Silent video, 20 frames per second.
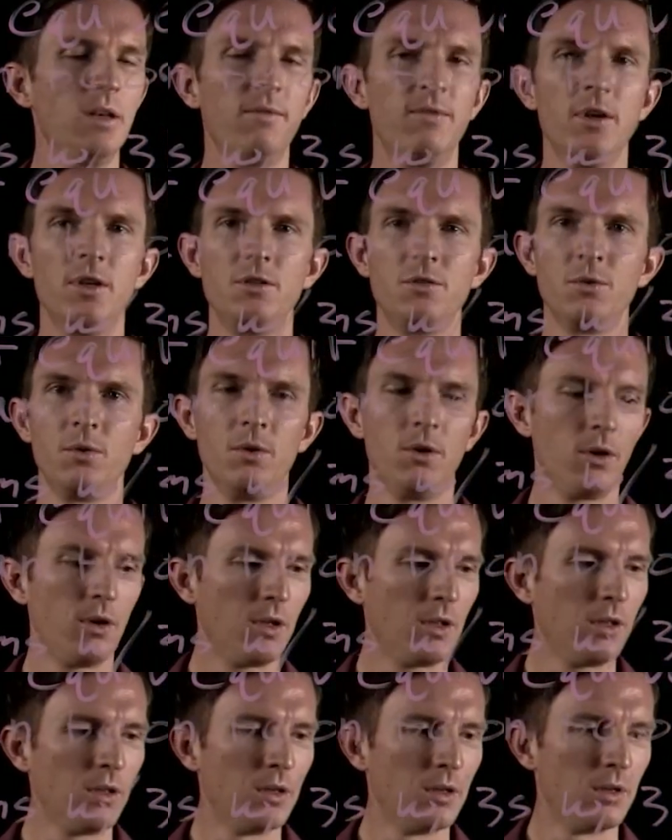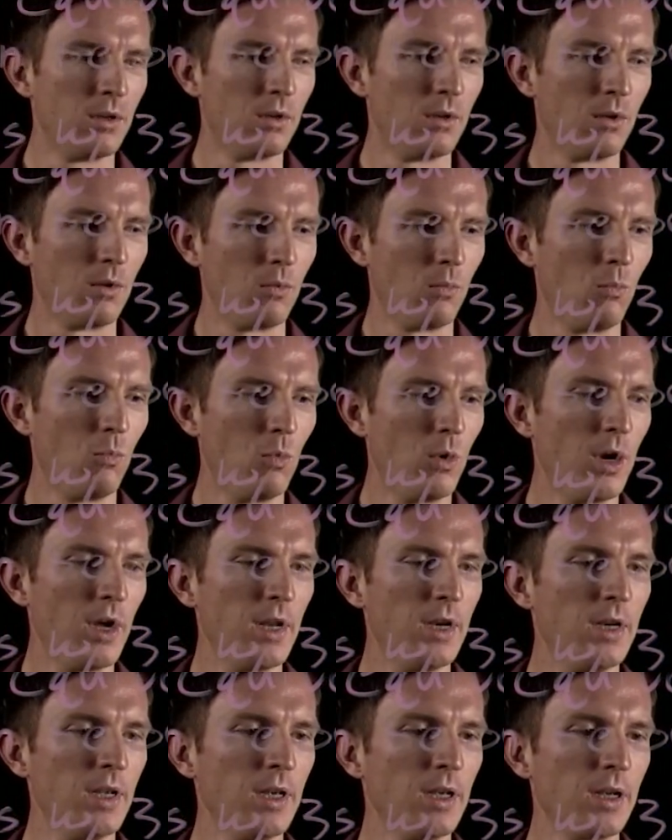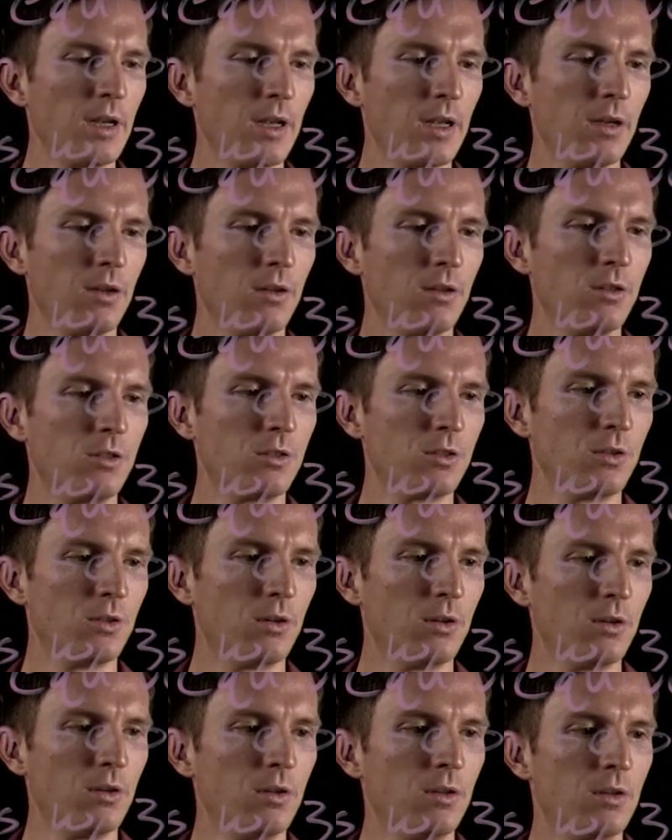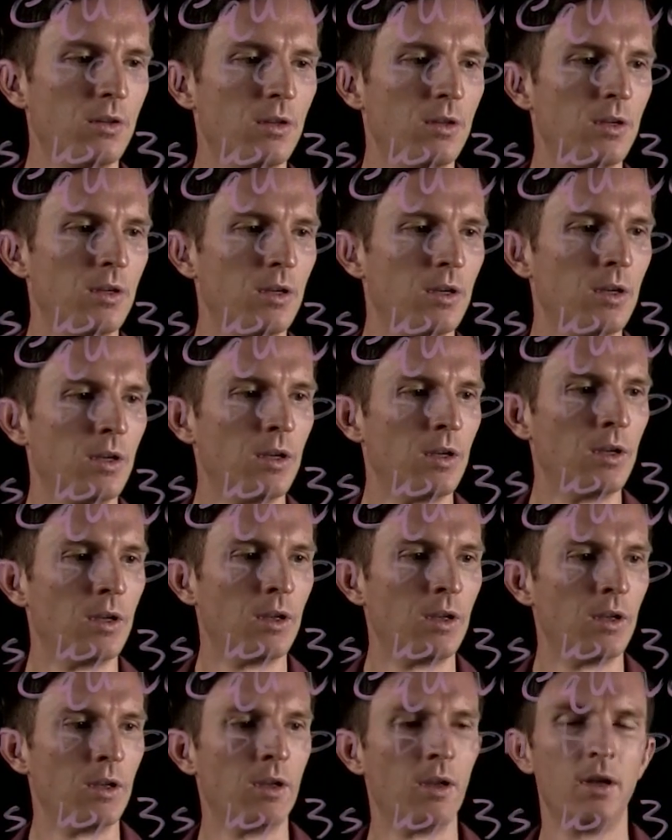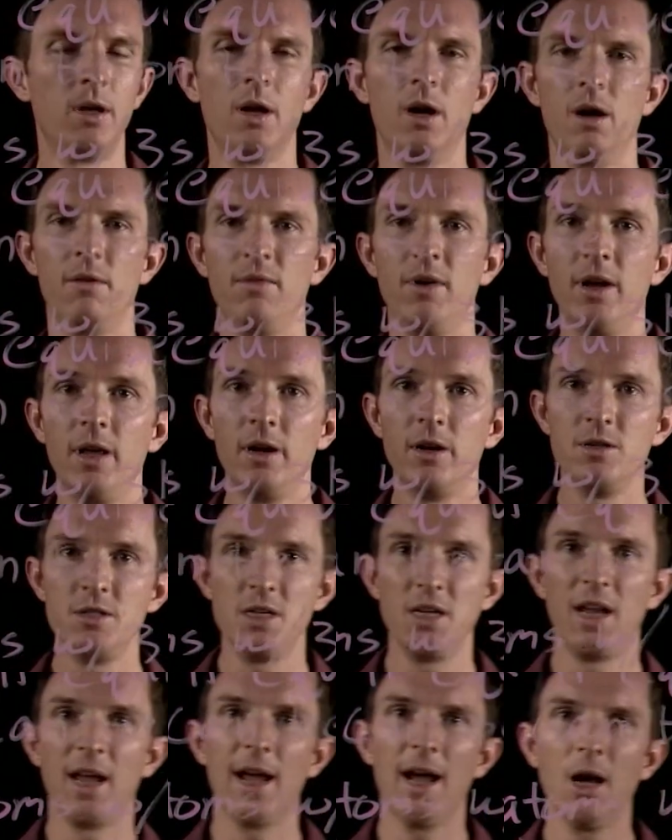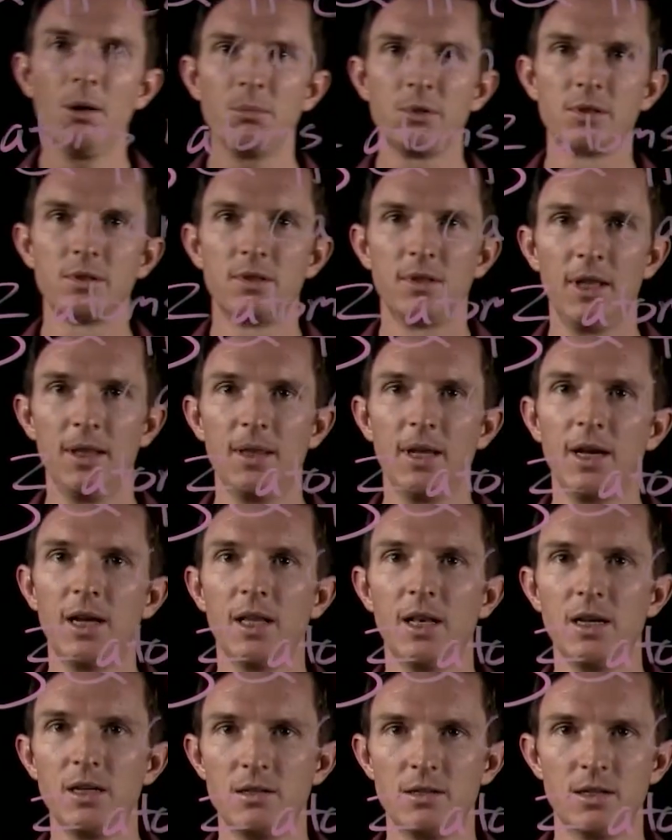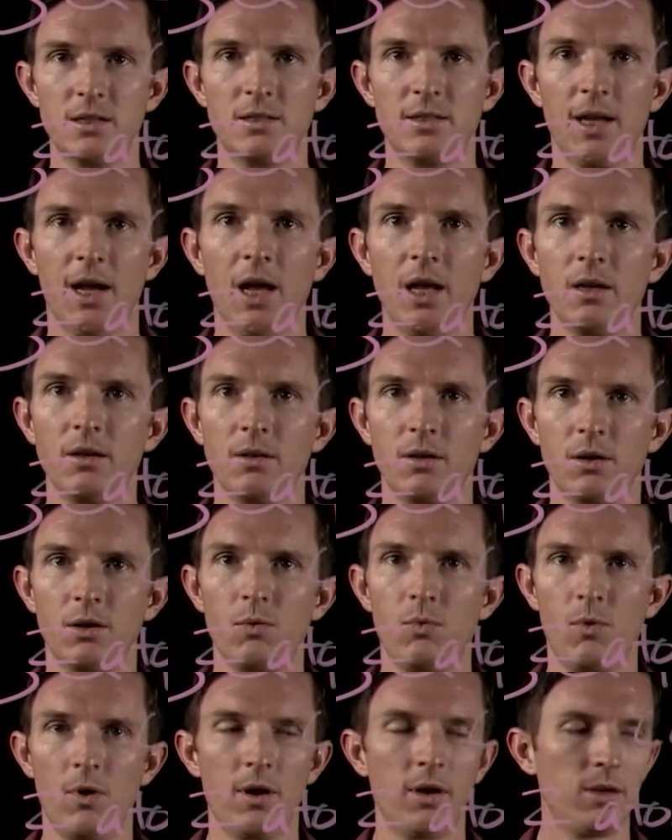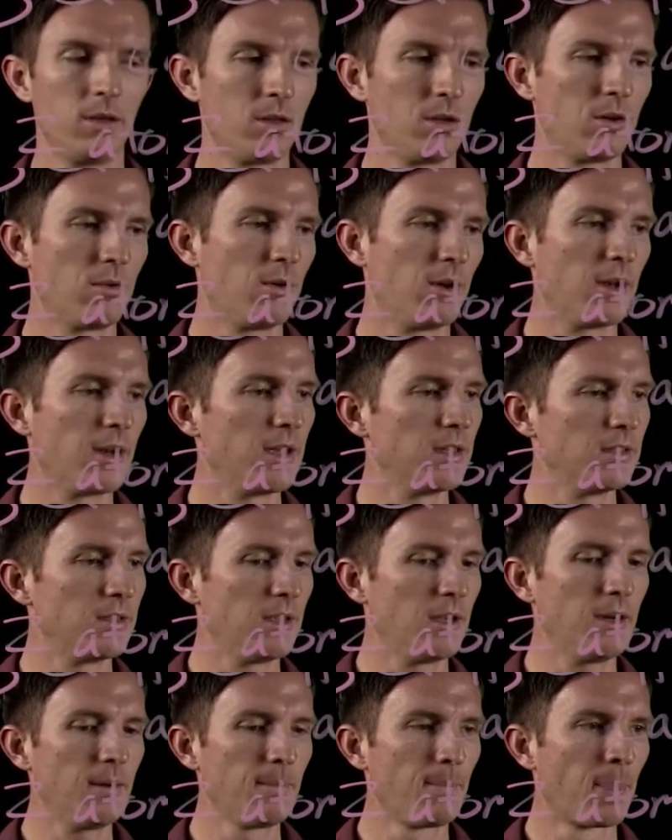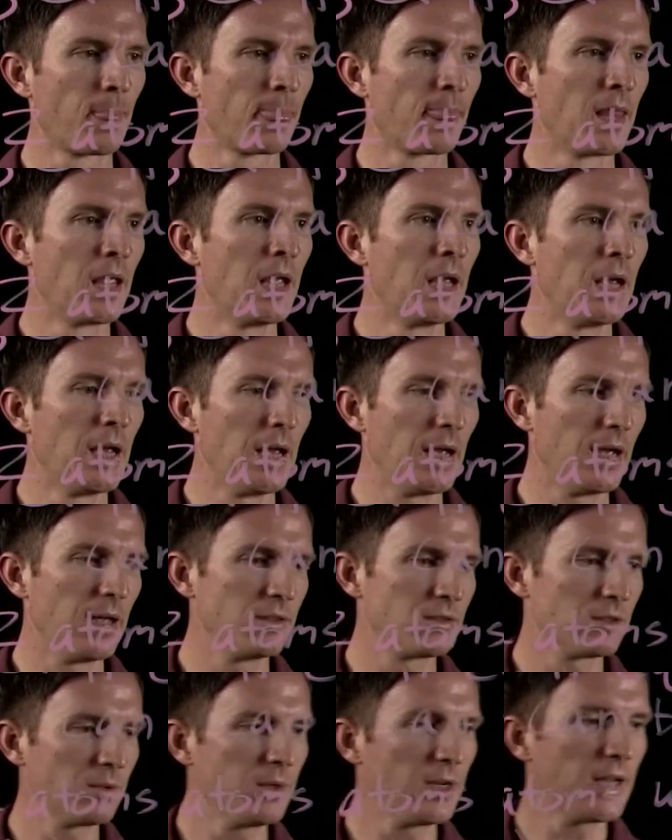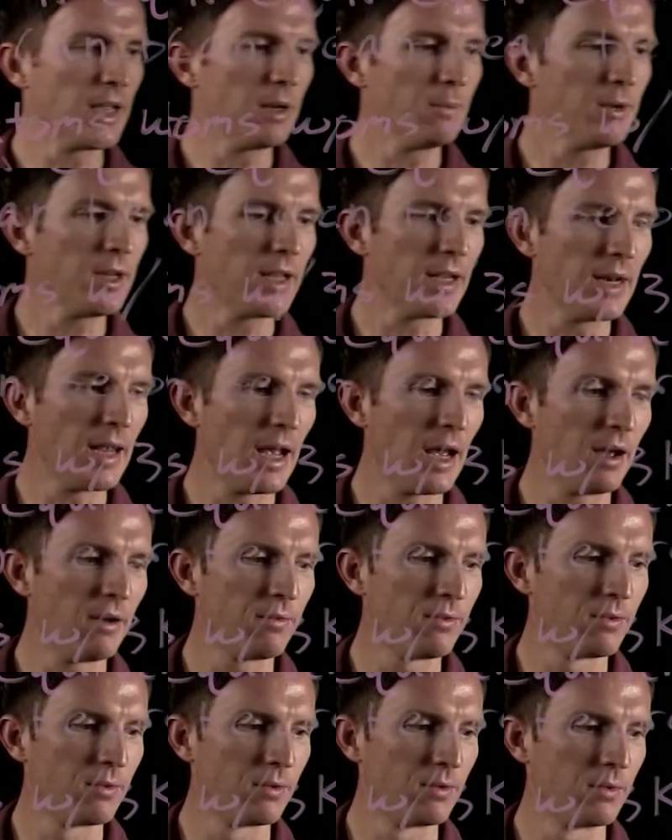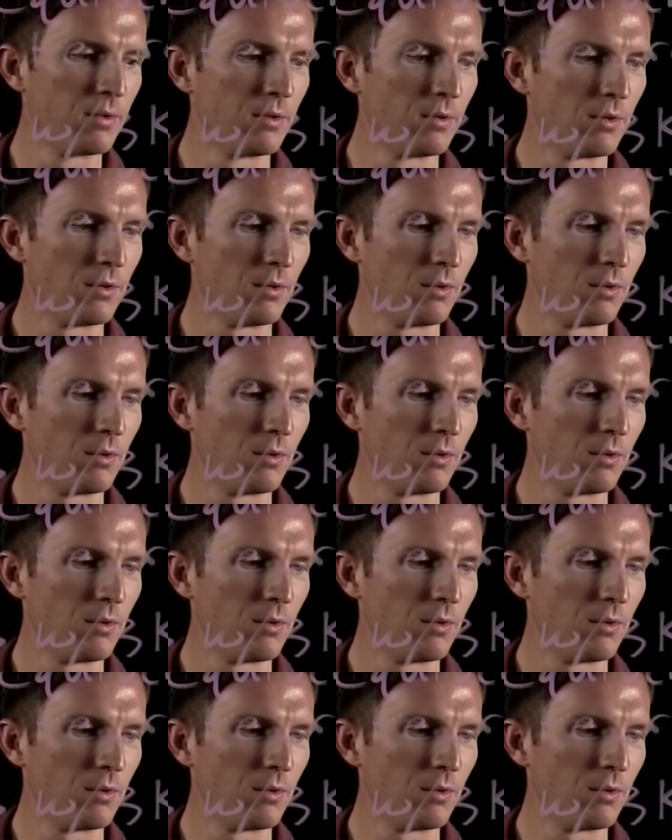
individual one kilojoule of energy gaps that they can exist at. They're, quant they're quantized there. So again, we can have